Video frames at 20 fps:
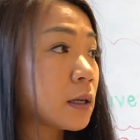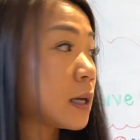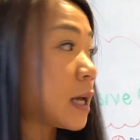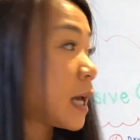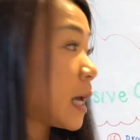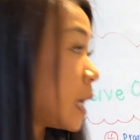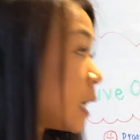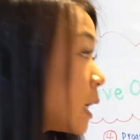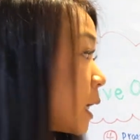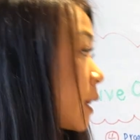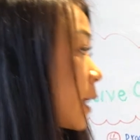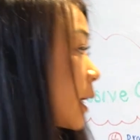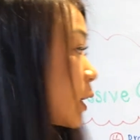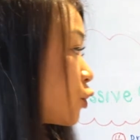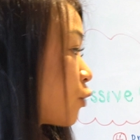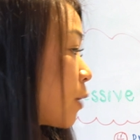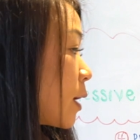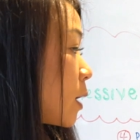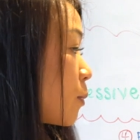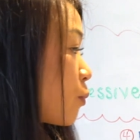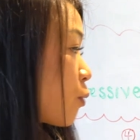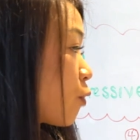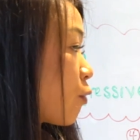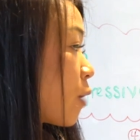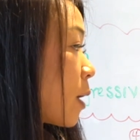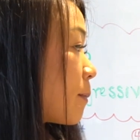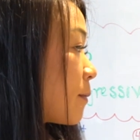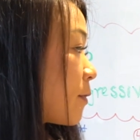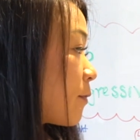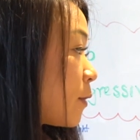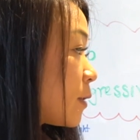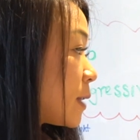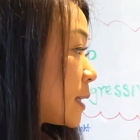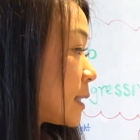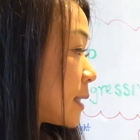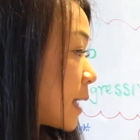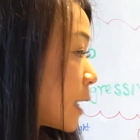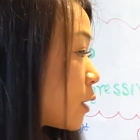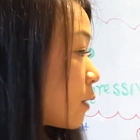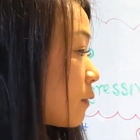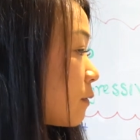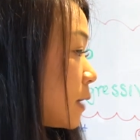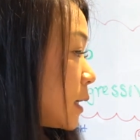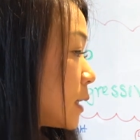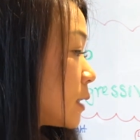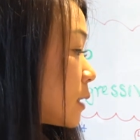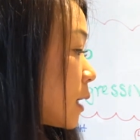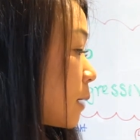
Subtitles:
in that training program, for the sake of this,